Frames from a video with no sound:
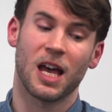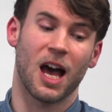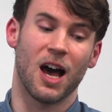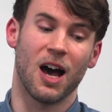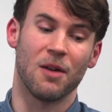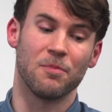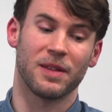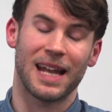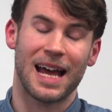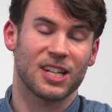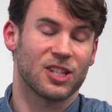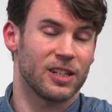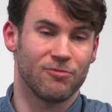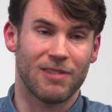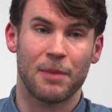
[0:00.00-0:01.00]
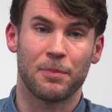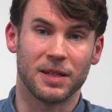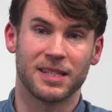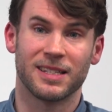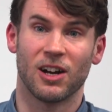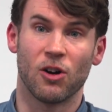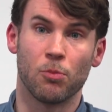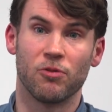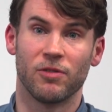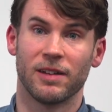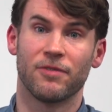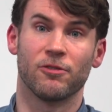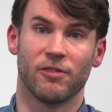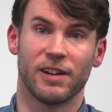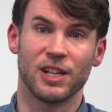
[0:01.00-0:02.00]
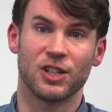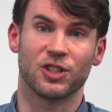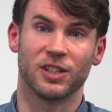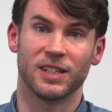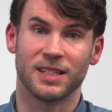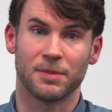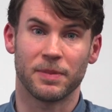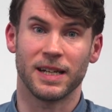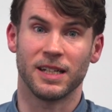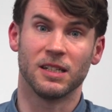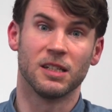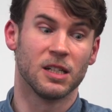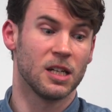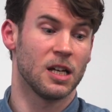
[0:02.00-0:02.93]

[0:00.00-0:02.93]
then actually rapid cell proliferation has been